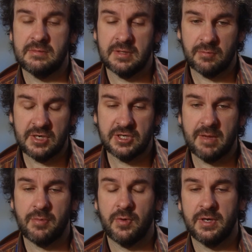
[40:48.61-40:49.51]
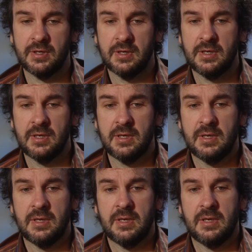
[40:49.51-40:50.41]
to reach that point.
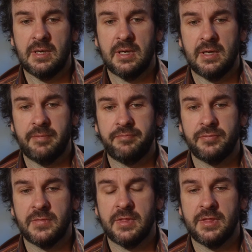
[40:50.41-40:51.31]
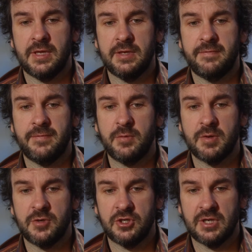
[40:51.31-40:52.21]
The Film
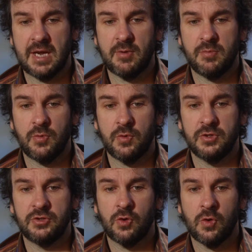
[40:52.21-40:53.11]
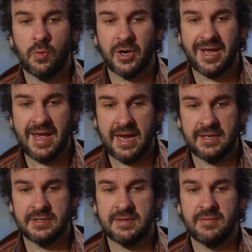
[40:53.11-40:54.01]
Commission came on board, saw what I
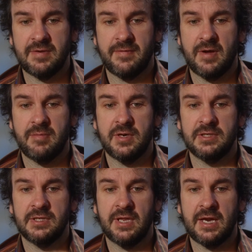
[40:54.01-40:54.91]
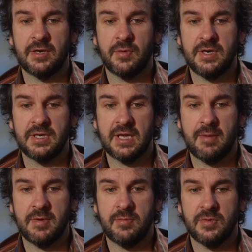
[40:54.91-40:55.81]
had, the 75 minutes, and they agreed to
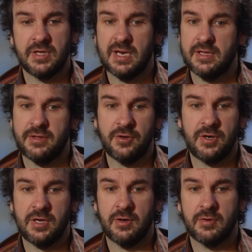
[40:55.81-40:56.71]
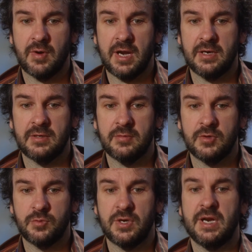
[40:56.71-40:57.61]
come in with another $30,000,
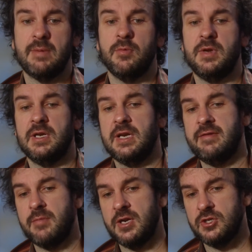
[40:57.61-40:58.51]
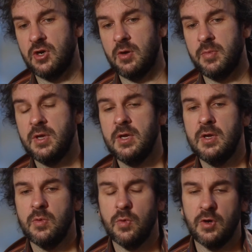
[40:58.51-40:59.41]
which would enable me to leave my job,
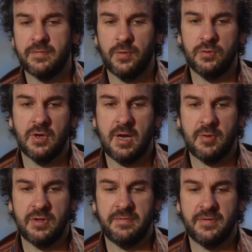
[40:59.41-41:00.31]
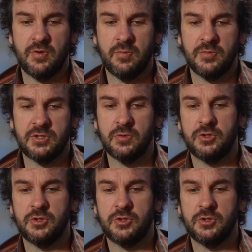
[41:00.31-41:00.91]
work full-time on the film, still